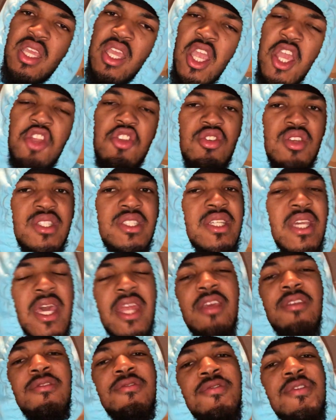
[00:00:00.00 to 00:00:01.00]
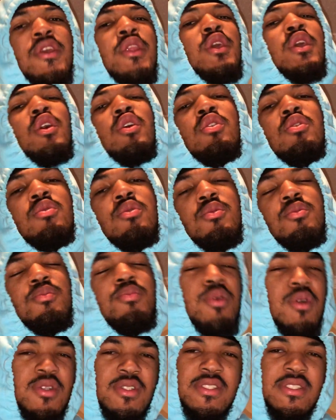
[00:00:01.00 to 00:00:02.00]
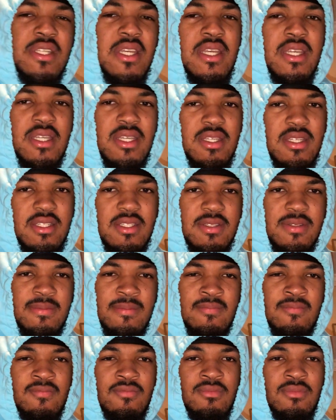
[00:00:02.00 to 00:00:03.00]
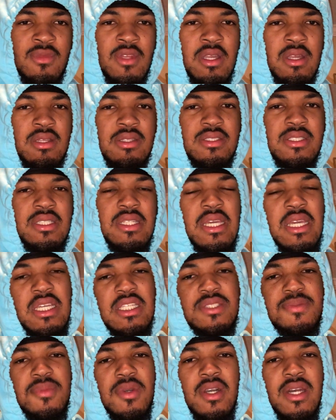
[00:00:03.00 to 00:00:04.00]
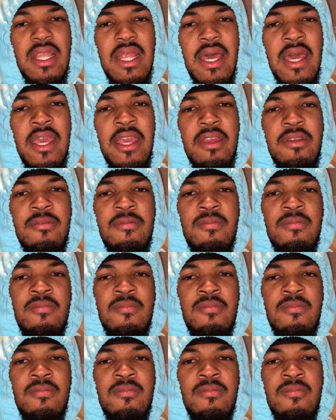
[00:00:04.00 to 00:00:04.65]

energetic video per se. Today is more like